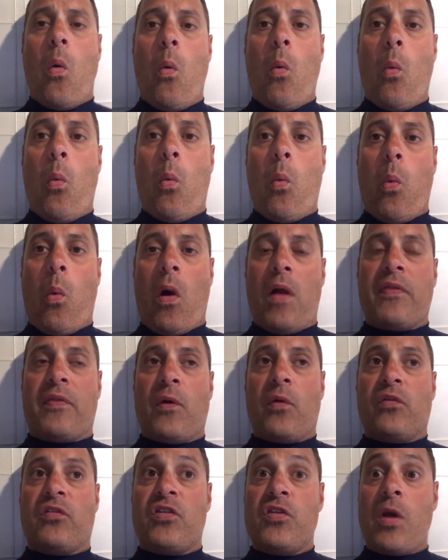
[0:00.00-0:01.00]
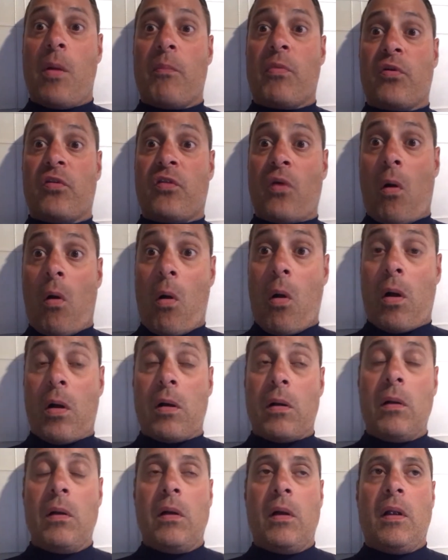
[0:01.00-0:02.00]
what those numbers
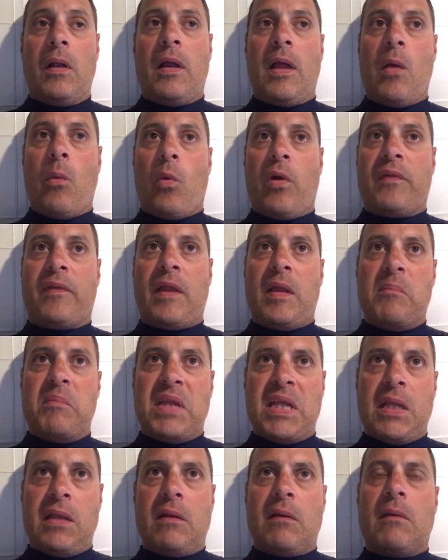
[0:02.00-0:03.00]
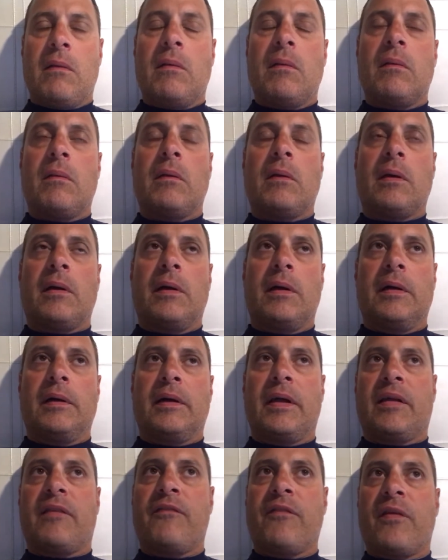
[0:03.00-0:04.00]
are and what they mean,
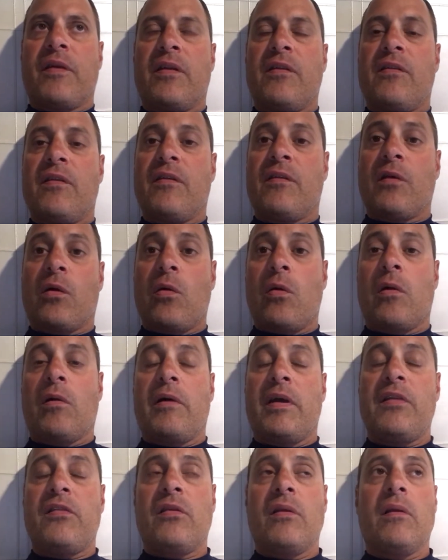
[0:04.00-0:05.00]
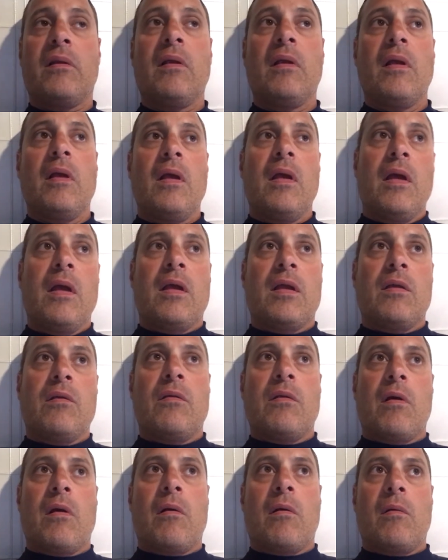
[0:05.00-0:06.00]
like for instance the correlation,
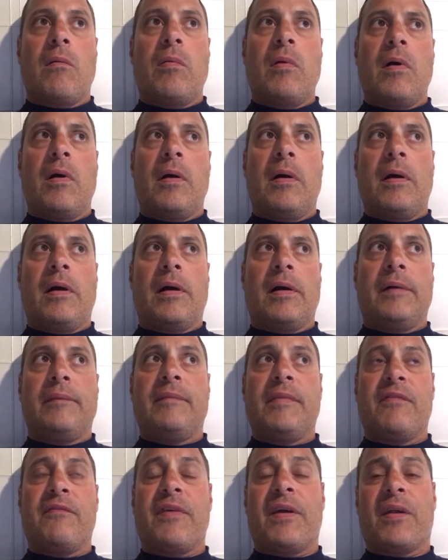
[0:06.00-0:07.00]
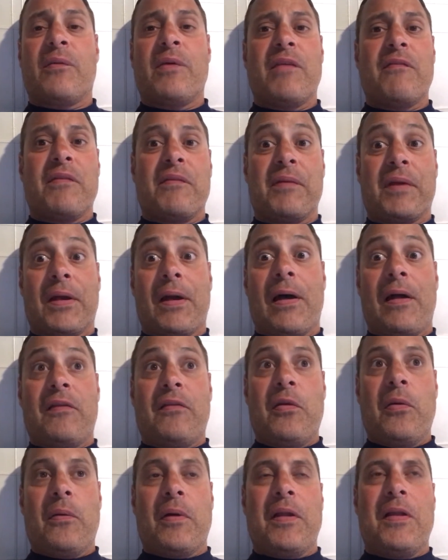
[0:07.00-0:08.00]
you know, in fact we haven't even got
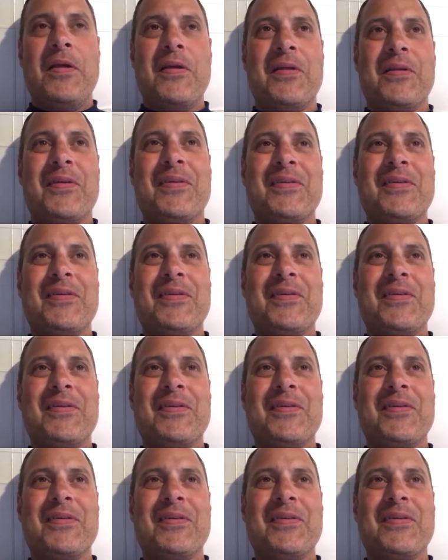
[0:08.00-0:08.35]
to it,